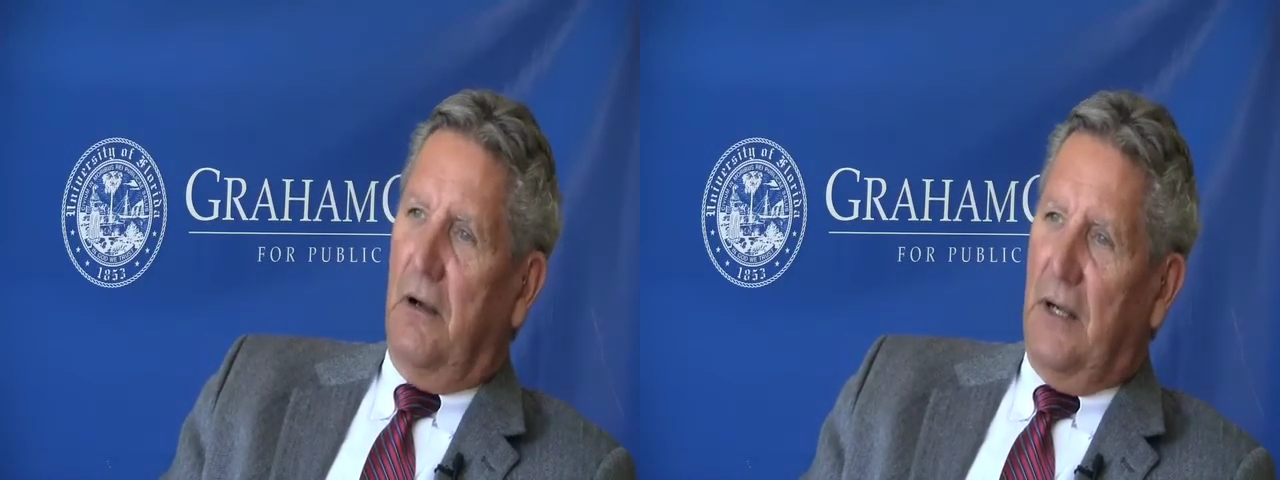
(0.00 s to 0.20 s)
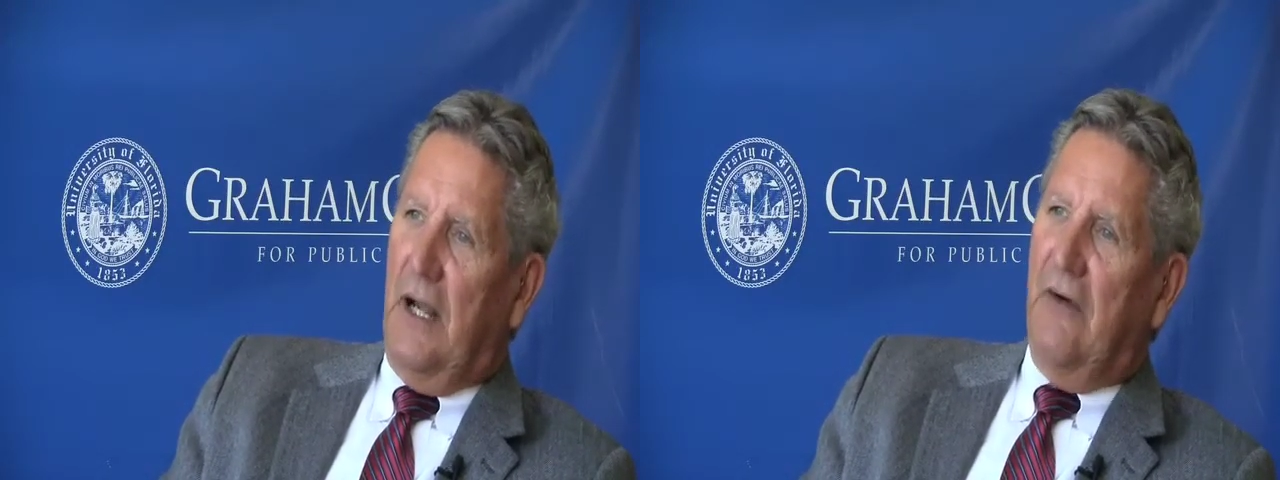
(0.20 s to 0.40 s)

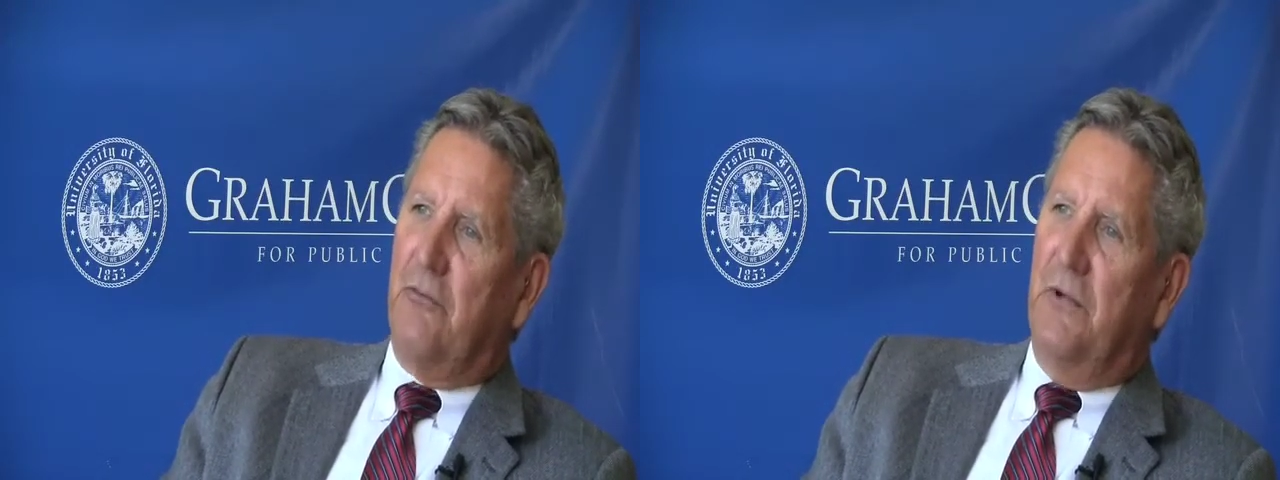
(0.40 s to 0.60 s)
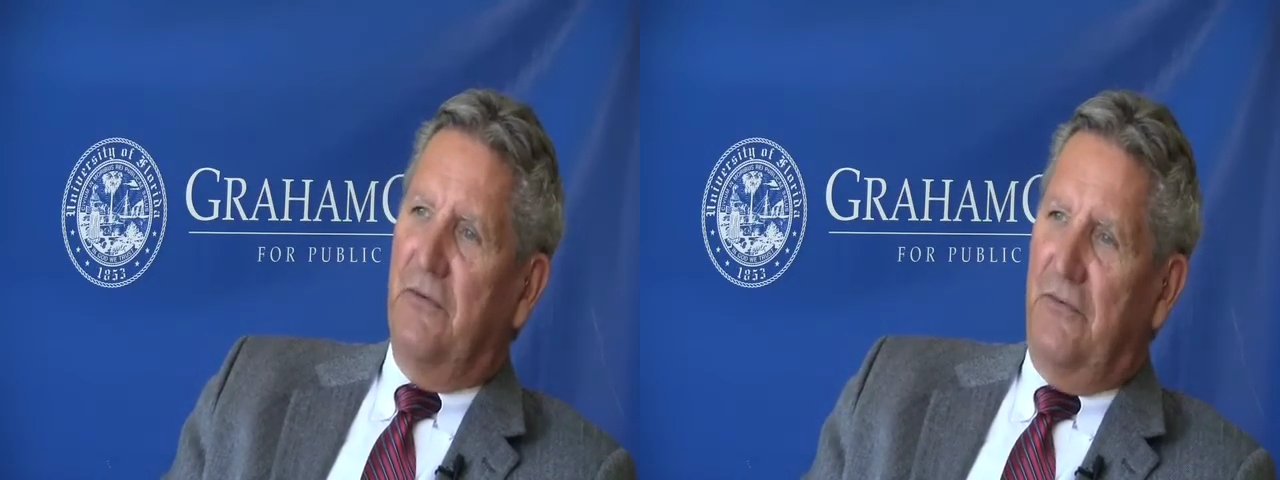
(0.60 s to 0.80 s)
going to have
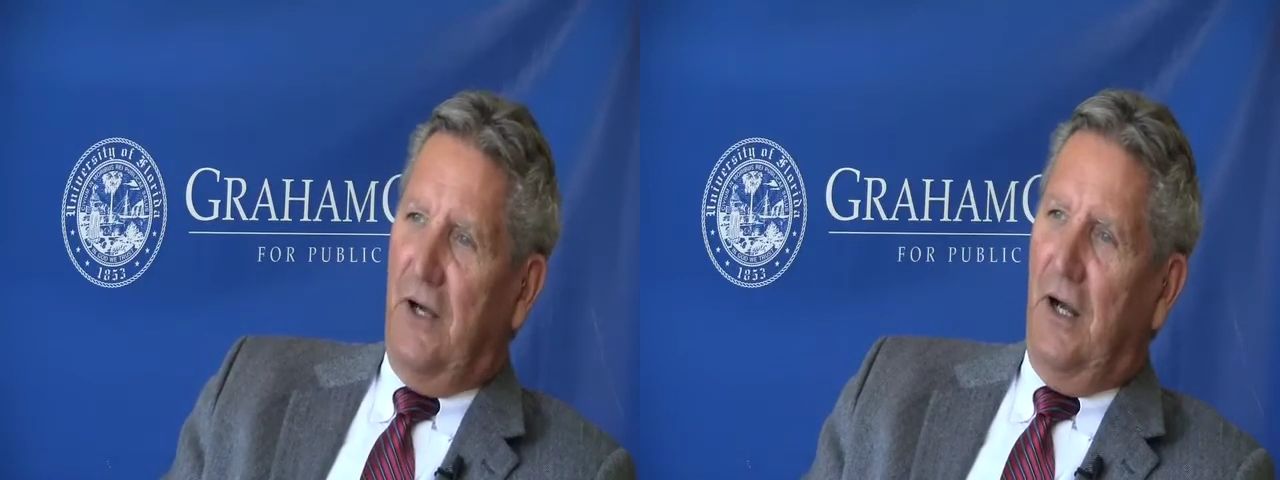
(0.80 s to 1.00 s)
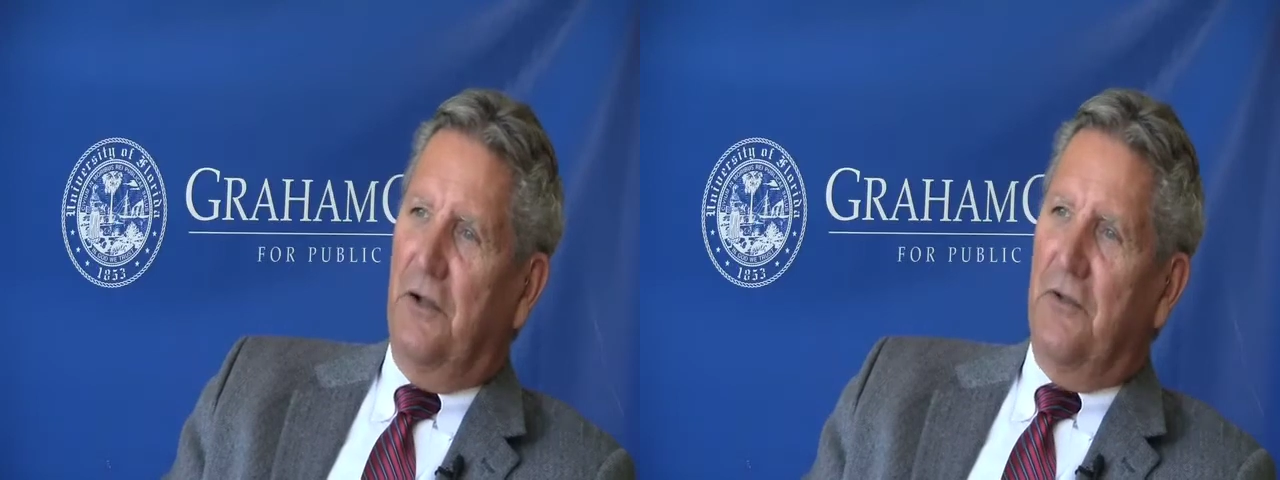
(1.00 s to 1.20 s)
to be
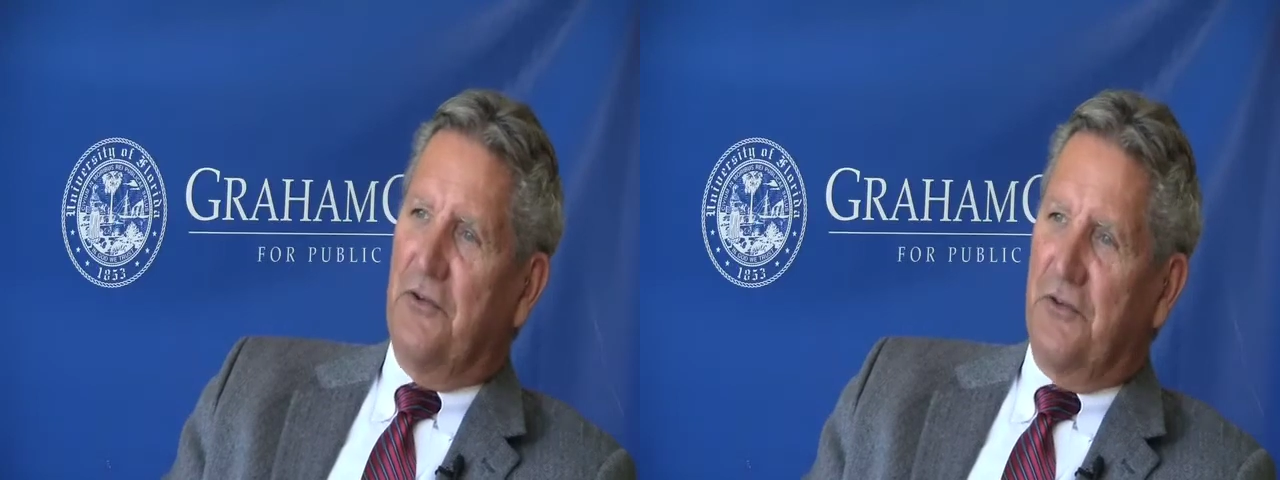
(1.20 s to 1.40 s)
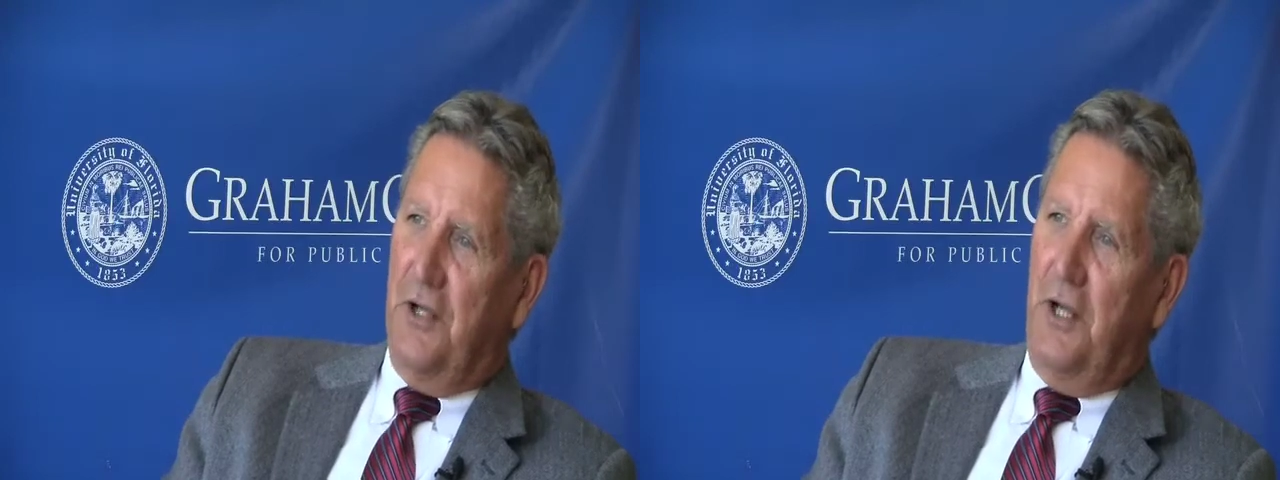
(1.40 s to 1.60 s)
found in
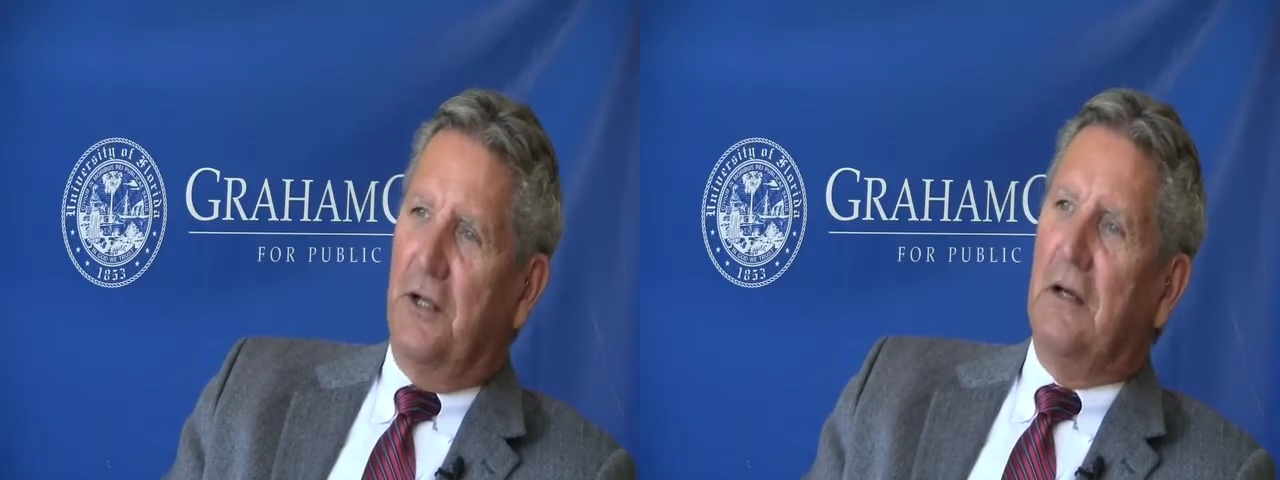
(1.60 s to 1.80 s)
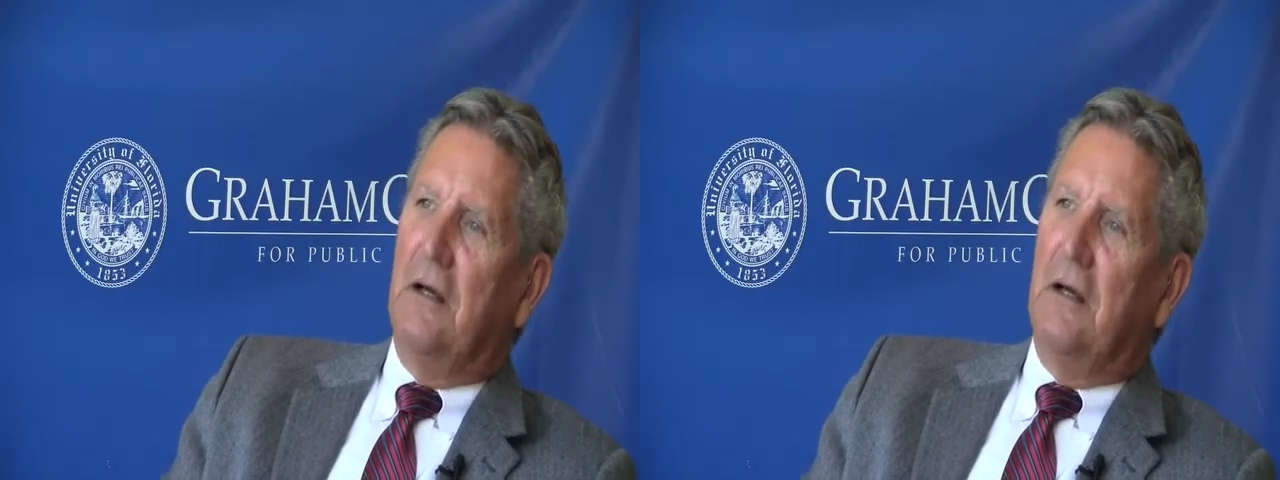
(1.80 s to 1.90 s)
the state,